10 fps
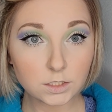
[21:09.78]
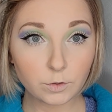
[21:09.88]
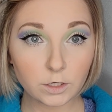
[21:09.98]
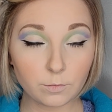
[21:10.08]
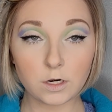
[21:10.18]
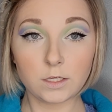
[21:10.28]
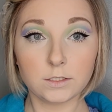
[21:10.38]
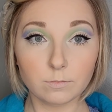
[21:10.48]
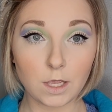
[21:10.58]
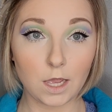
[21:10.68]
we're gonna put on
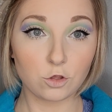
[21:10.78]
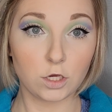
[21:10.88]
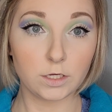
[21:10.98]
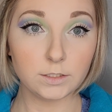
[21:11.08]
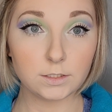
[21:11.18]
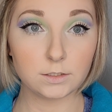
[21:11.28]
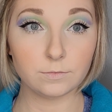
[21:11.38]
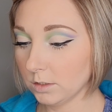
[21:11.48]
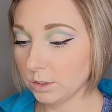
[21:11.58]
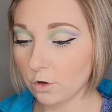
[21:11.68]
some lashes.
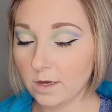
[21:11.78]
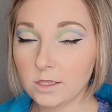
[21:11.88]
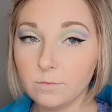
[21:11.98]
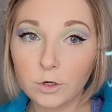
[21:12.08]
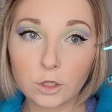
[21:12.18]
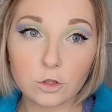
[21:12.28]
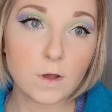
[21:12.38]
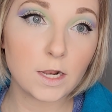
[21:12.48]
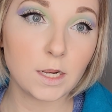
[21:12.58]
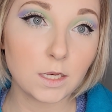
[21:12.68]
So I did put glue
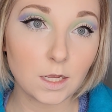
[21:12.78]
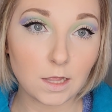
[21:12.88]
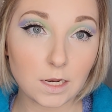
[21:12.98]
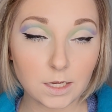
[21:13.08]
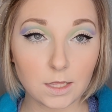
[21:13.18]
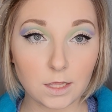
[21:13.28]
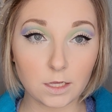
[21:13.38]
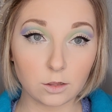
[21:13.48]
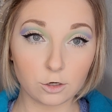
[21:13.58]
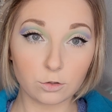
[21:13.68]
on it and I let it get like
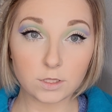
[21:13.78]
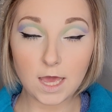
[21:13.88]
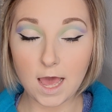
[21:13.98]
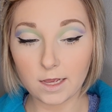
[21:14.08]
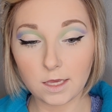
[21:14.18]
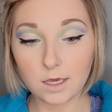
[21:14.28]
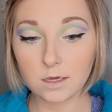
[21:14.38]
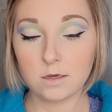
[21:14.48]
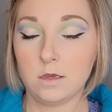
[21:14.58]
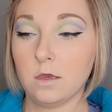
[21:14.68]
a little
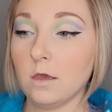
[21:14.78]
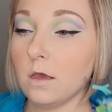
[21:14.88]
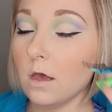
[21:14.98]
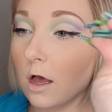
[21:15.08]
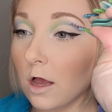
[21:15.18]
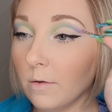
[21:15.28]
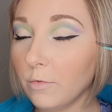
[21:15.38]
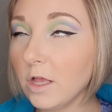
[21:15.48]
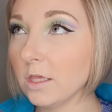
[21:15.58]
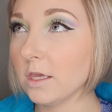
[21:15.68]
tacky,
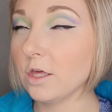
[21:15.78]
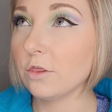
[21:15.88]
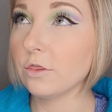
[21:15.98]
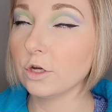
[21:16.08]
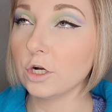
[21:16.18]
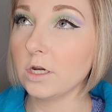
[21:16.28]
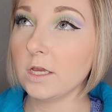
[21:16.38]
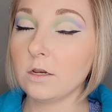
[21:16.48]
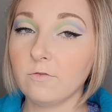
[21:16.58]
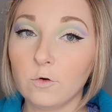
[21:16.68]
probably like
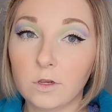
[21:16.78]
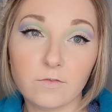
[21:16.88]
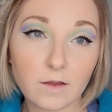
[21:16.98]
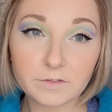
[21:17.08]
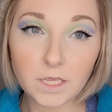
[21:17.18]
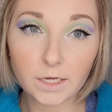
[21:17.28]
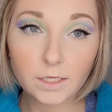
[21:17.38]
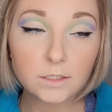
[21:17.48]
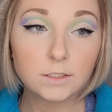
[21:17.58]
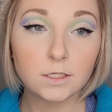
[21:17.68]
30 to 45
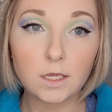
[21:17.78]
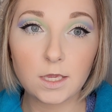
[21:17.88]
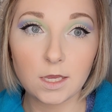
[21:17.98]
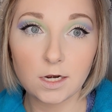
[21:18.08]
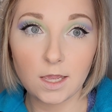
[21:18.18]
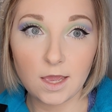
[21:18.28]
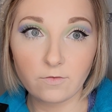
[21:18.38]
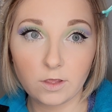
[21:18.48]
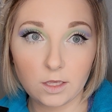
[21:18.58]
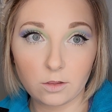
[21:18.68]
seconds, and I have
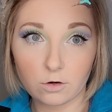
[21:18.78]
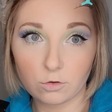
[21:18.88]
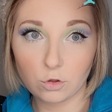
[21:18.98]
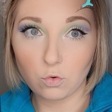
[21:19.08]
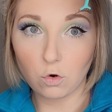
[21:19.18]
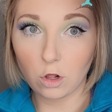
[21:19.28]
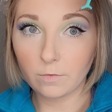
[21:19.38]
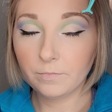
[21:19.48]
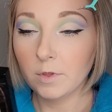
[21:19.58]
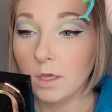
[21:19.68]
like a little tool.
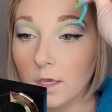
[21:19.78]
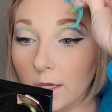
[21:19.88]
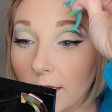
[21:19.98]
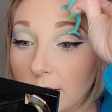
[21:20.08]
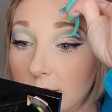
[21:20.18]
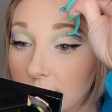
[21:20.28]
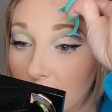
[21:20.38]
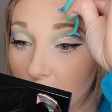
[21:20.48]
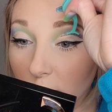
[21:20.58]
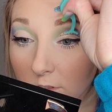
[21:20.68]
I got these
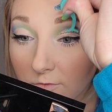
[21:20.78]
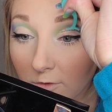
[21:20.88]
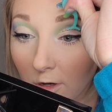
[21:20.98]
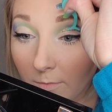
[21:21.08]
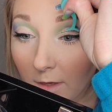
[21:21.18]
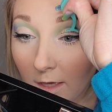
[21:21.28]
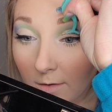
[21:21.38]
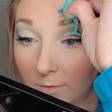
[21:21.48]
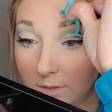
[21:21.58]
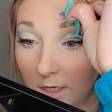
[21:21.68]
lashes from
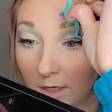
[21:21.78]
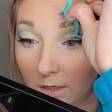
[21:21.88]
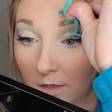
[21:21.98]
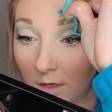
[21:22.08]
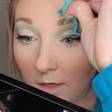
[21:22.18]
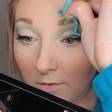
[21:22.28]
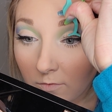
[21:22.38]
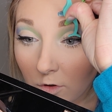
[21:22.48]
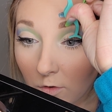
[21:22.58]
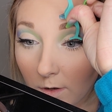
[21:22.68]
Amazon. I have
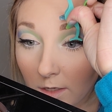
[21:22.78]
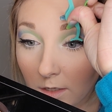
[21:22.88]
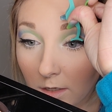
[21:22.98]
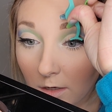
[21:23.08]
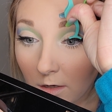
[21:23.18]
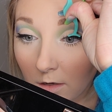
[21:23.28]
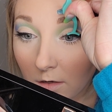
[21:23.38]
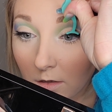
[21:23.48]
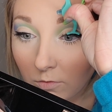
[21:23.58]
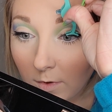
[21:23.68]
no idea
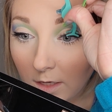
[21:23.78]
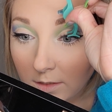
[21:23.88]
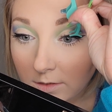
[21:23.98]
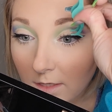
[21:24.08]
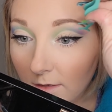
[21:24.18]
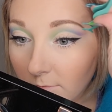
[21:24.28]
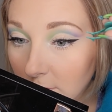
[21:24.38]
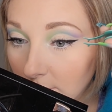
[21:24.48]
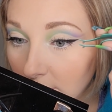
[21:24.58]
who makes them, to be